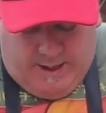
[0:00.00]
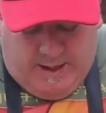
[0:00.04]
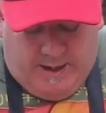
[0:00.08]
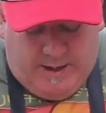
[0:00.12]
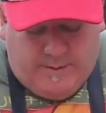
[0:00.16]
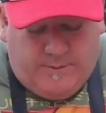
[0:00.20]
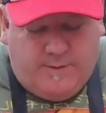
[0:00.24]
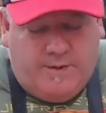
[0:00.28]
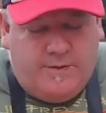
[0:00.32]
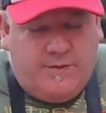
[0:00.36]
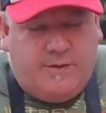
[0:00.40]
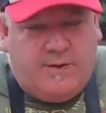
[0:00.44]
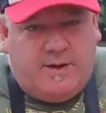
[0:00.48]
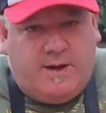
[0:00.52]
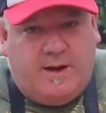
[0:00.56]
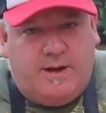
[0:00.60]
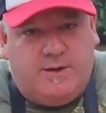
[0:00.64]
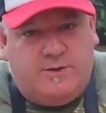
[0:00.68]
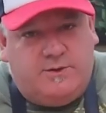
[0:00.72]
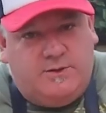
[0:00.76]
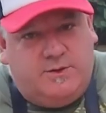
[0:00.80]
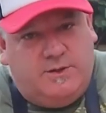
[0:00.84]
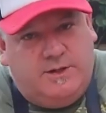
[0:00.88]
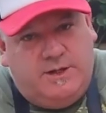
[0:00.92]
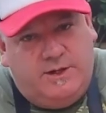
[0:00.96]
And one thing I
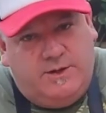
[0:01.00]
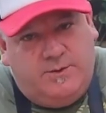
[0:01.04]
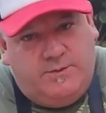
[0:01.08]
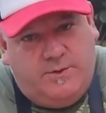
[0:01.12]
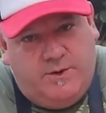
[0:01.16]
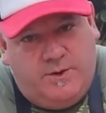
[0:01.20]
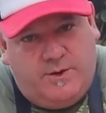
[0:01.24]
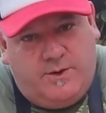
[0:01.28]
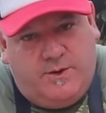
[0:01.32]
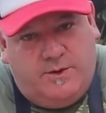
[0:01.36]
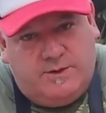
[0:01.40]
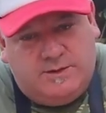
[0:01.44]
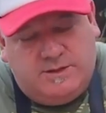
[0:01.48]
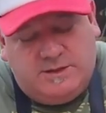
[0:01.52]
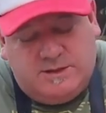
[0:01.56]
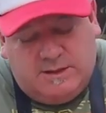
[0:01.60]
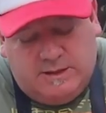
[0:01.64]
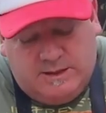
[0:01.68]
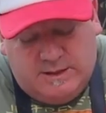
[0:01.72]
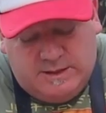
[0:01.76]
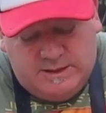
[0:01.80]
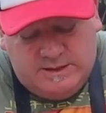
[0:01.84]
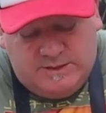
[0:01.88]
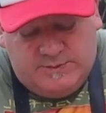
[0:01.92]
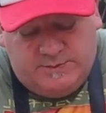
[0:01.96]
do need to work on
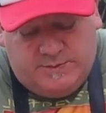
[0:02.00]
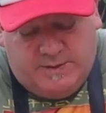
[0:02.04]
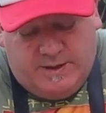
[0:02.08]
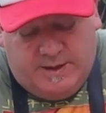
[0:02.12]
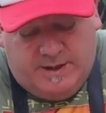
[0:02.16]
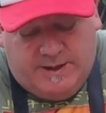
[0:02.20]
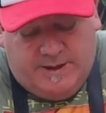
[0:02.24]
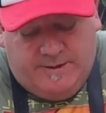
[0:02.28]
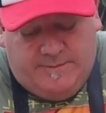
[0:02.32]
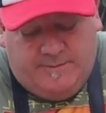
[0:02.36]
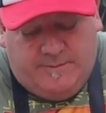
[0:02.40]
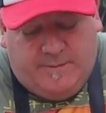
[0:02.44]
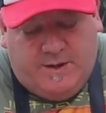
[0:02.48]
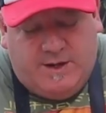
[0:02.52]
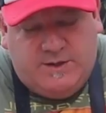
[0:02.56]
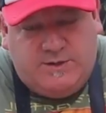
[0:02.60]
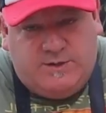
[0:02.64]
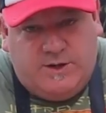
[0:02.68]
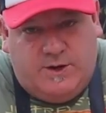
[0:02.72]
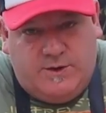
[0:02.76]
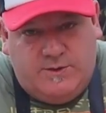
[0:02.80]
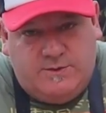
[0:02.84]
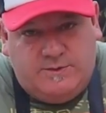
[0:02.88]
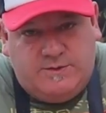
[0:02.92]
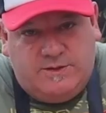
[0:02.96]
still is my
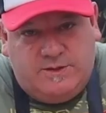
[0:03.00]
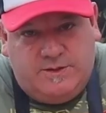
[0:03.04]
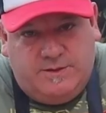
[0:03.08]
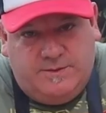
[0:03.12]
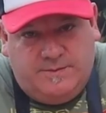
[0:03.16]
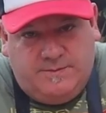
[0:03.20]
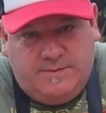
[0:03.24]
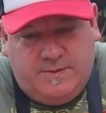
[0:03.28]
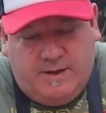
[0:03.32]
doughs.